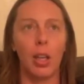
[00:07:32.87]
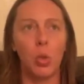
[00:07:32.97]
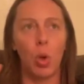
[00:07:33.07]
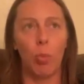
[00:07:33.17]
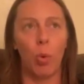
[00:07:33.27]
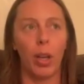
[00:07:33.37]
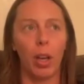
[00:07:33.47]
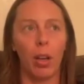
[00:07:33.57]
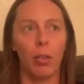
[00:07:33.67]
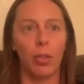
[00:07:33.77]
to a point
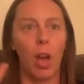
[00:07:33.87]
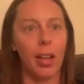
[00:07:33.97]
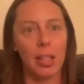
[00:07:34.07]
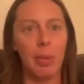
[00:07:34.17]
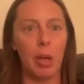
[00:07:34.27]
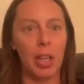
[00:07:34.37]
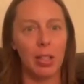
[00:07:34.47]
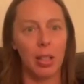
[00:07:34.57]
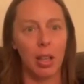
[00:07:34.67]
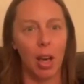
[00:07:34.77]
of not
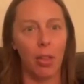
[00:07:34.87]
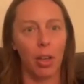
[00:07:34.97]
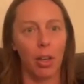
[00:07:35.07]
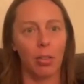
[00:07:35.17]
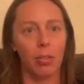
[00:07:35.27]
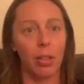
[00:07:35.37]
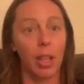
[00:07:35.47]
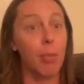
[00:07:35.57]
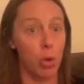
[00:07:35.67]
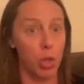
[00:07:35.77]
experiencing other
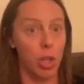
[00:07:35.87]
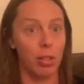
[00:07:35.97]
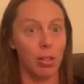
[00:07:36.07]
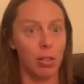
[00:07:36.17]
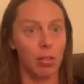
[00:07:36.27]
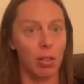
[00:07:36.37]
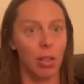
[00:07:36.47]
emotions.